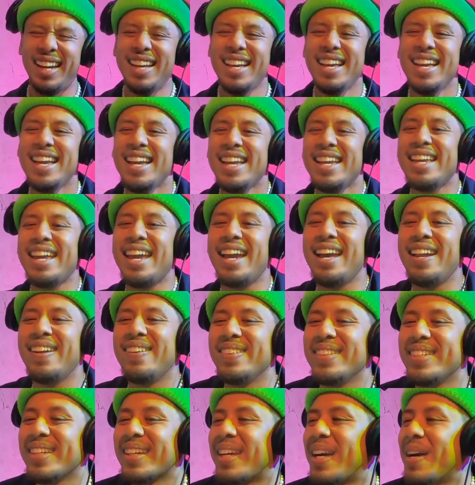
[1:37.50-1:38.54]
Yeah, there
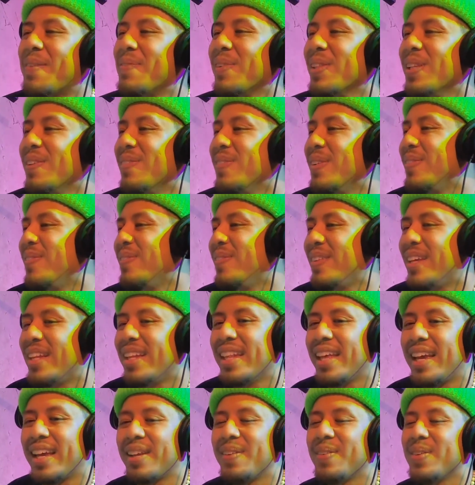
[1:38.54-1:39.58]
was a couple of them, and
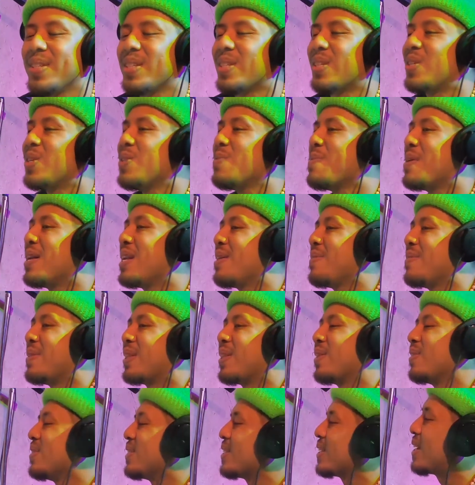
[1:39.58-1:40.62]
like it wasn't too many, but
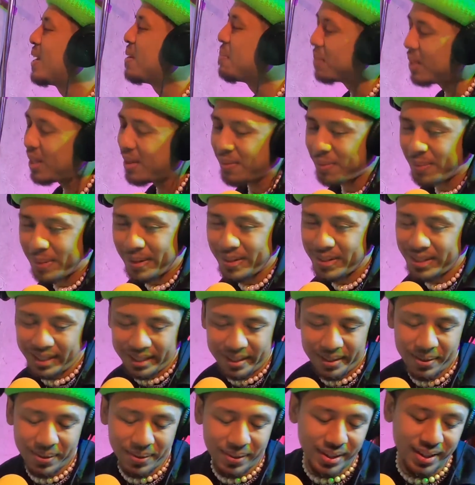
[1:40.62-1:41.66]
there was a couple of them, and I was like,
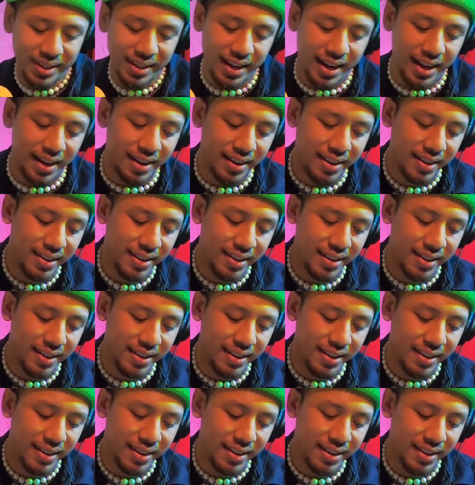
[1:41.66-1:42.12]
you know what? Nah.